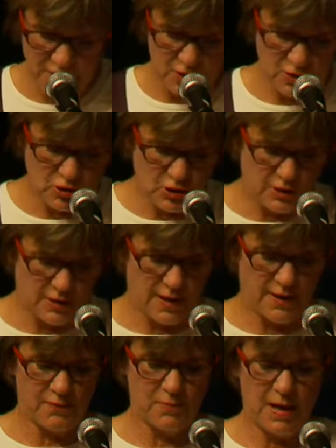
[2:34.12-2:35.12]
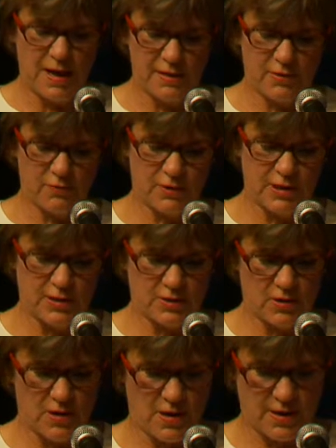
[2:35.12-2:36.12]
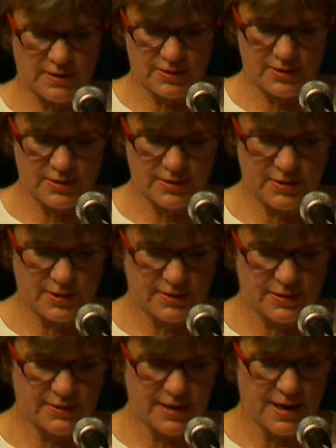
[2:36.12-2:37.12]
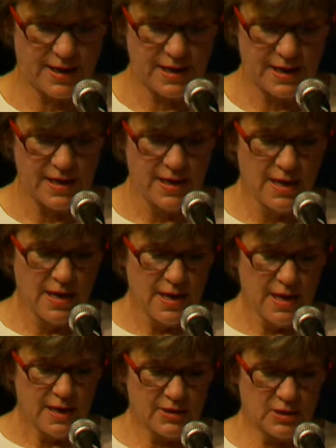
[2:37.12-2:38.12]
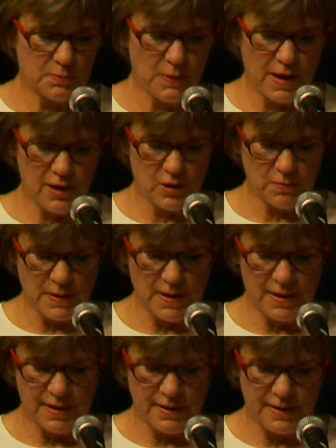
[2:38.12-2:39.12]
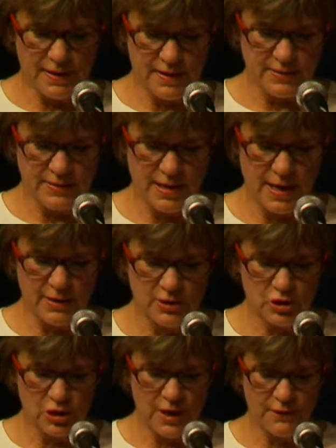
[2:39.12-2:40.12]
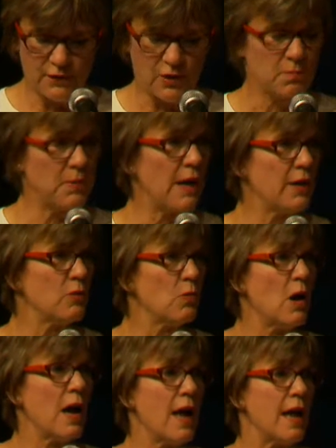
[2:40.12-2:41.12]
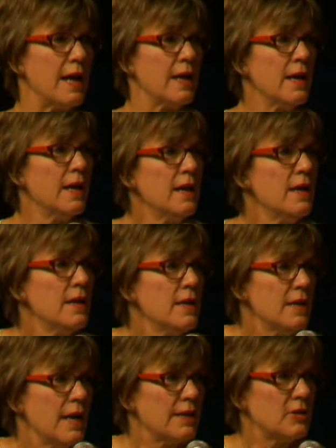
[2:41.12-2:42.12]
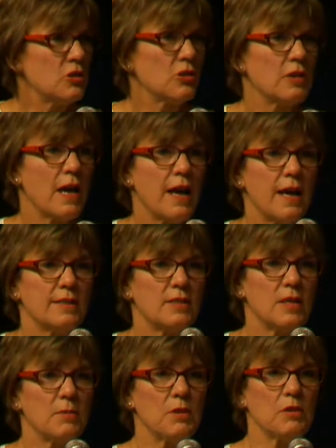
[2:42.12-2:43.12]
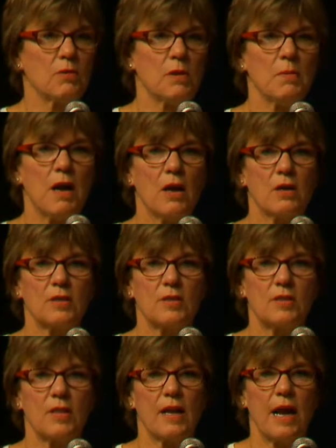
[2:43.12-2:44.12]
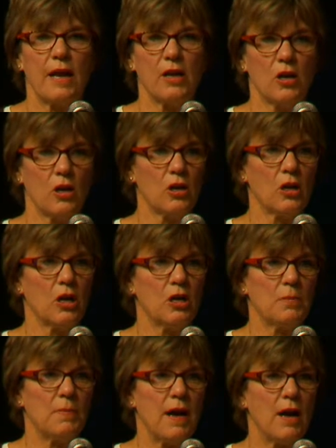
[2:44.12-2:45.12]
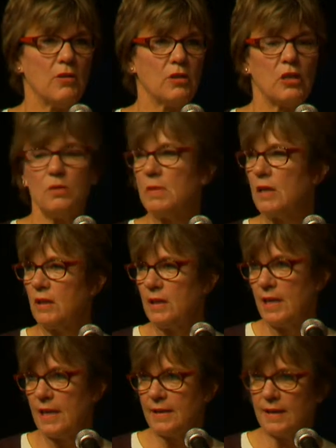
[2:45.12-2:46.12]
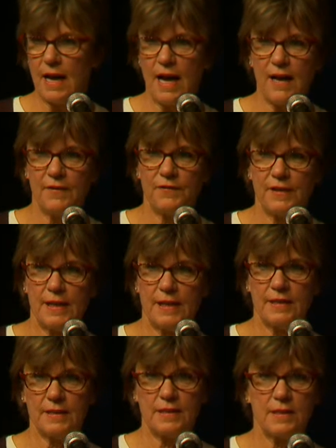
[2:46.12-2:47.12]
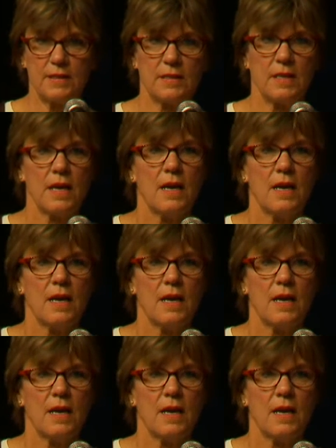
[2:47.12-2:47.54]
version of my three songs to start the day. Inspired by Sally Schaefer. And by the way, yesterday, some of the remarks that I heard about humility and confidence